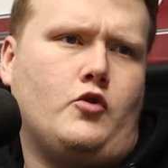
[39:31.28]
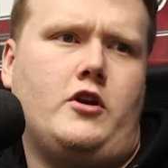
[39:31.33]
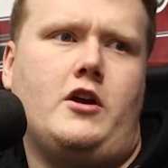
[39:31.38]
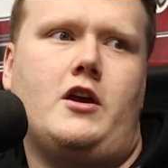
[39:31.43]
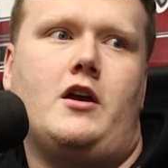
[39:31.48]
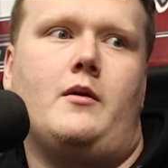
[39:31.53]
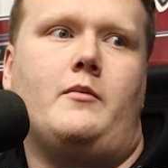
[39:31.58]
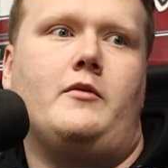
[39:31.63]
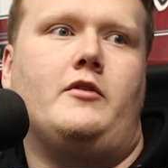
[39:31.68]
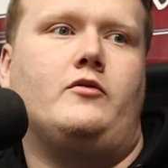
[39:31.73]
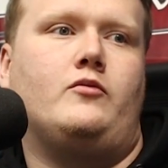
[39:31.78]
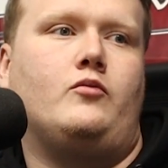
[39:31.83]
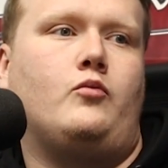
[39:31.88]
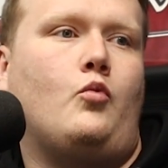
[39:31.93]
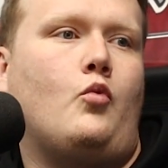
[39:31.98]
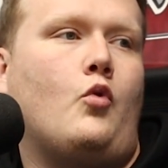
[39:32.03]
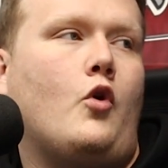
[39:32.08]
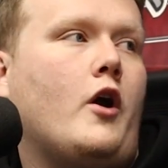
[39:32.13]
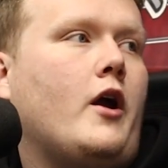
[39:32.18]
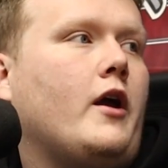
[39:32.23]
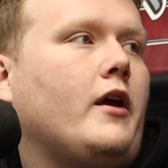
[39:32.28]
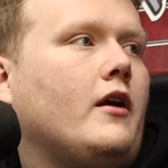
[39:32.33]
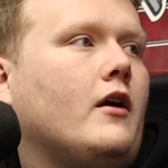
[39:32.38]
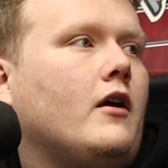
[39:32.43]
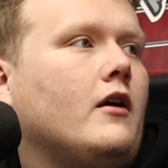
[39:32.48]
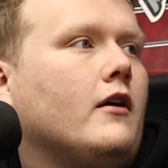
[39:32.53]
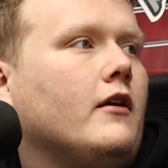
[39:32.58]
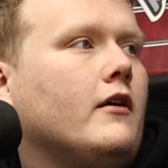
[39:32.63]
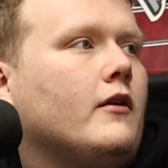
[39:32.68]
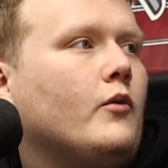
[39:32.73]
Yeah, but he's way
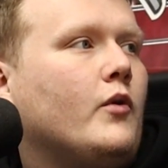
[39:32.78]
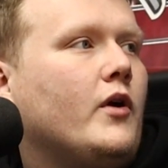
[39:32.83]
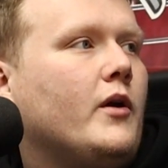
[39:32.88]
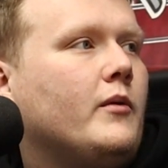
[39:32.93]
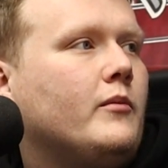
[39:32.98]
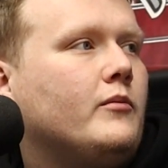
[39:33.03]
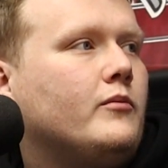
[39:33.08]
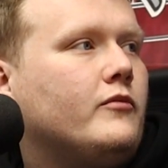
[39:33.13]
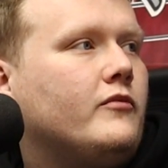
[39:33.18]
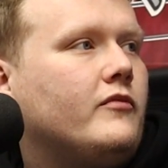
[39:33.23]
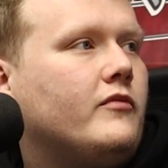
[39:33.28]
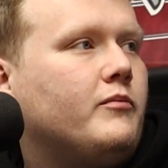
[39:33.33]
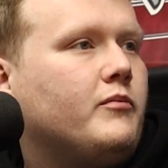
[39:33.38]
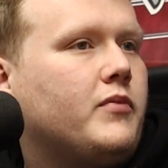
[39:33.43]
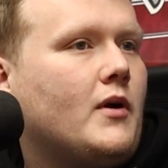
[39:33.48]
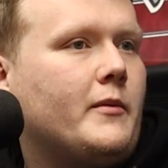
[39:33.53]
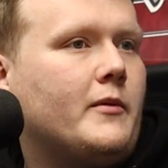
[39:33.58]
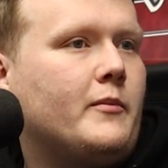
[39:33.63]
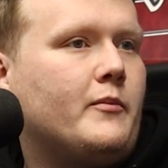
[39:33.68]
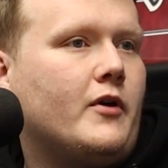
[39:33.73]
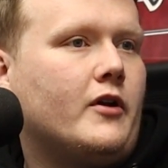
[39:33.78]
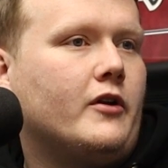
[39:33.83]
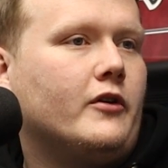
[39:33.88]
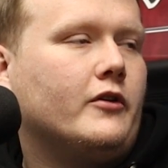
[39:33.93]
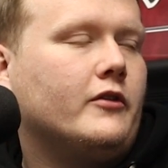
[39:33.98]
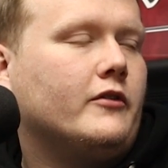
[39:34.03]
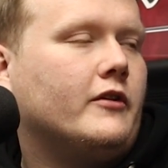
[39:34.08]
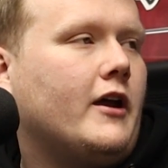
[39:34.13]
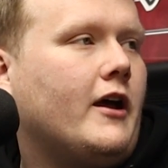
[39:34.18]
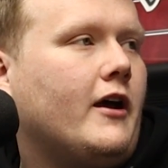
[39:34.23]
younger and way probably
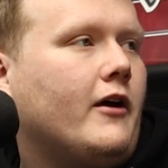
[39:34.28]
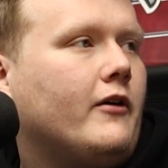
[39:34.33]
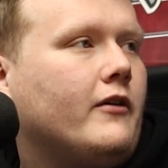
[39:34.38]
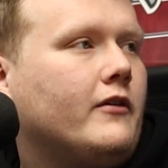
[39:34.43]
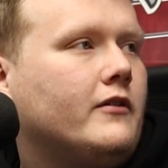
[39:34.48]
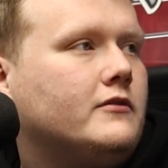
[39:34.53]
better now.